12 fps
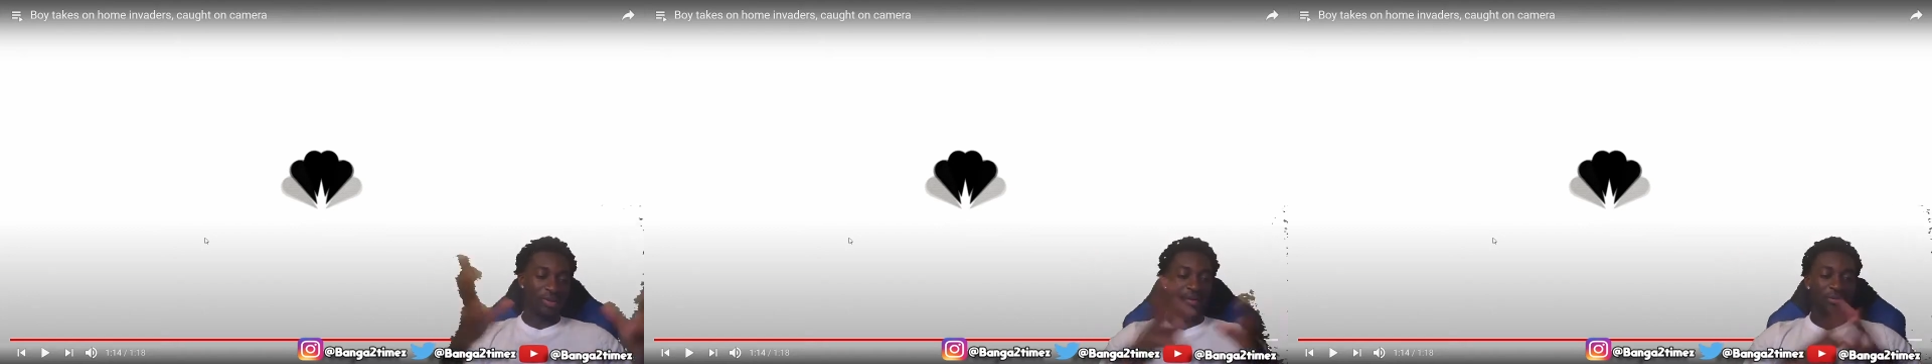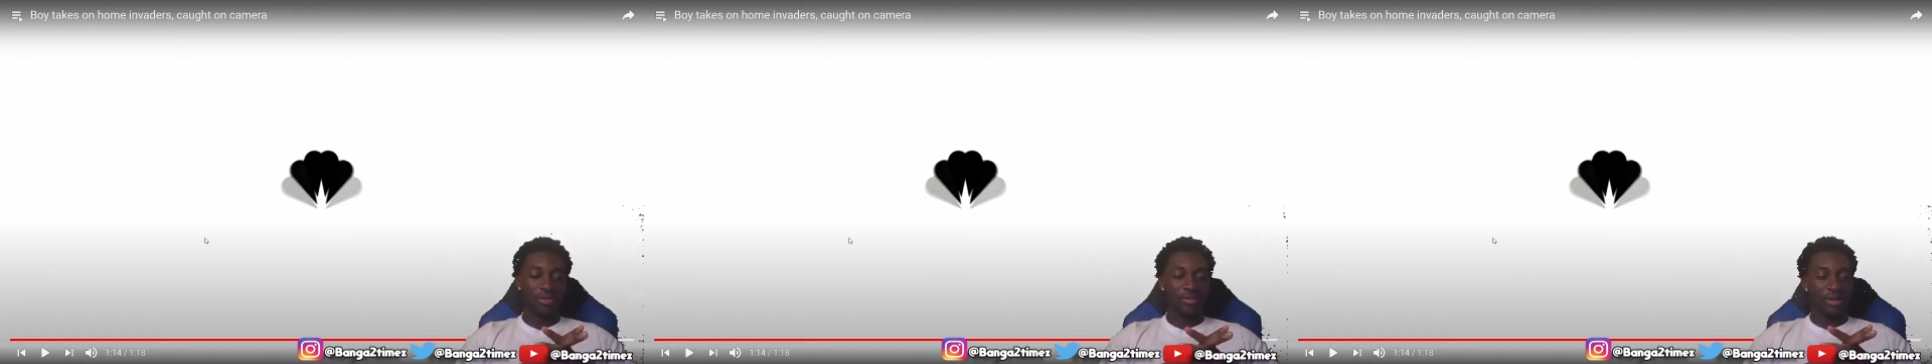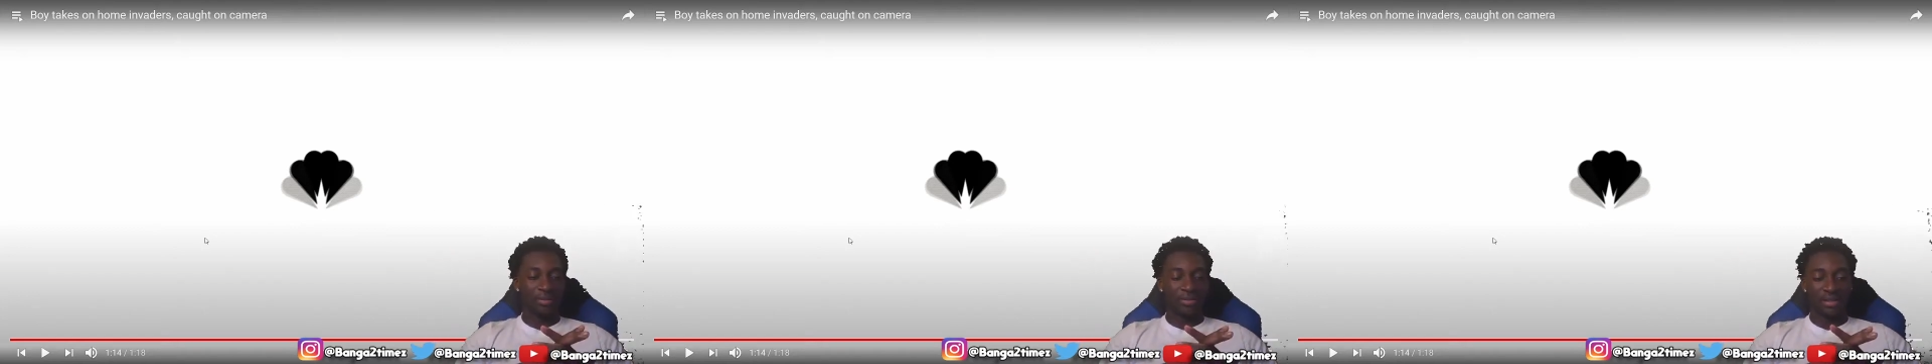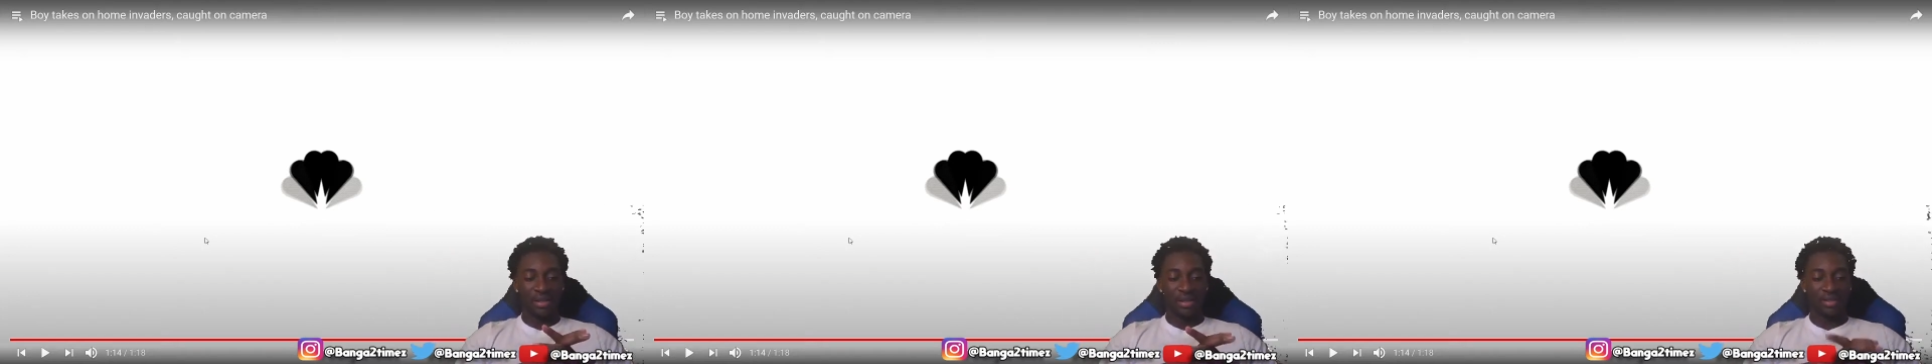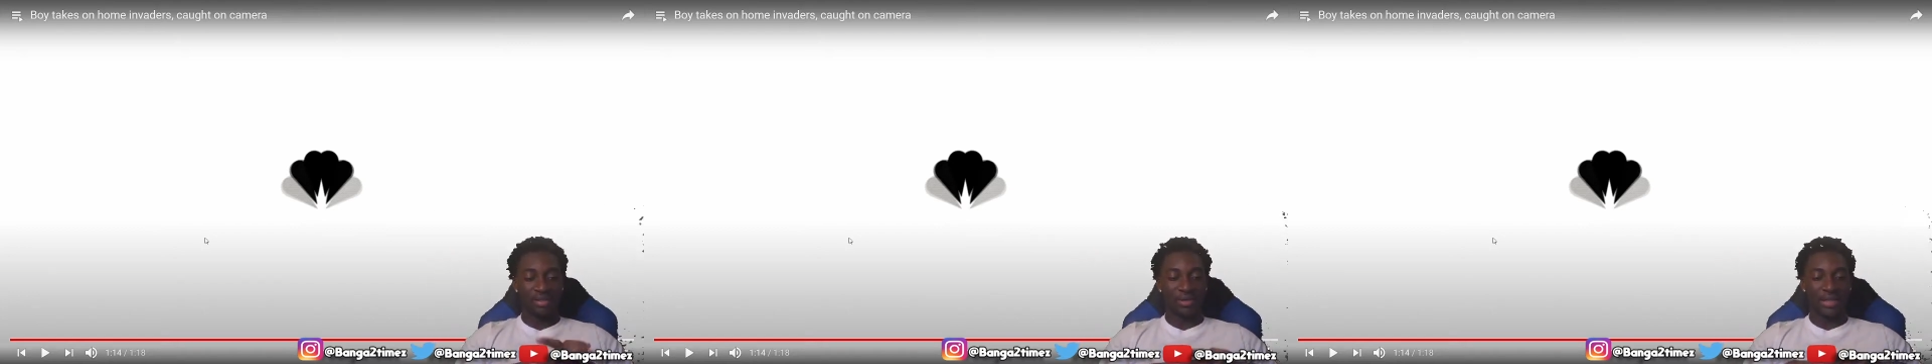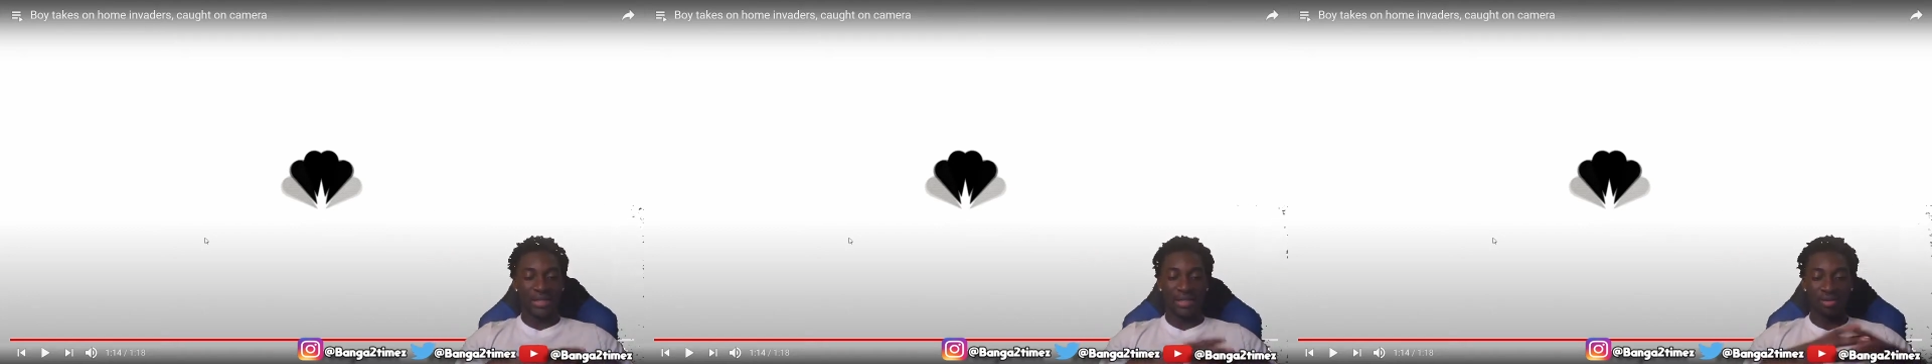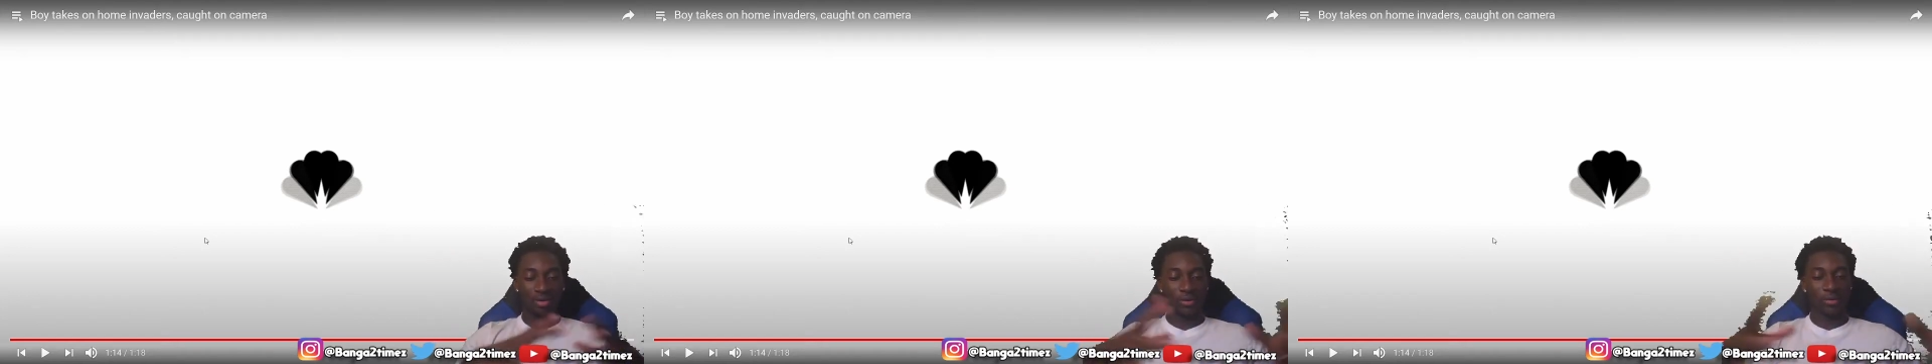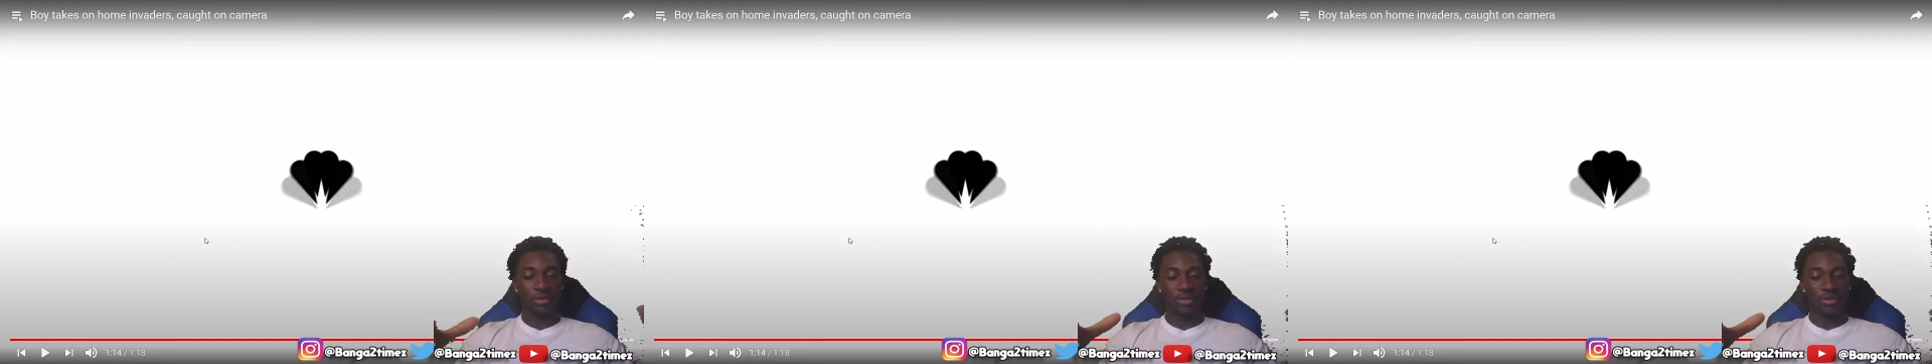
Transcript: But you know what I'm saying? When he gets older,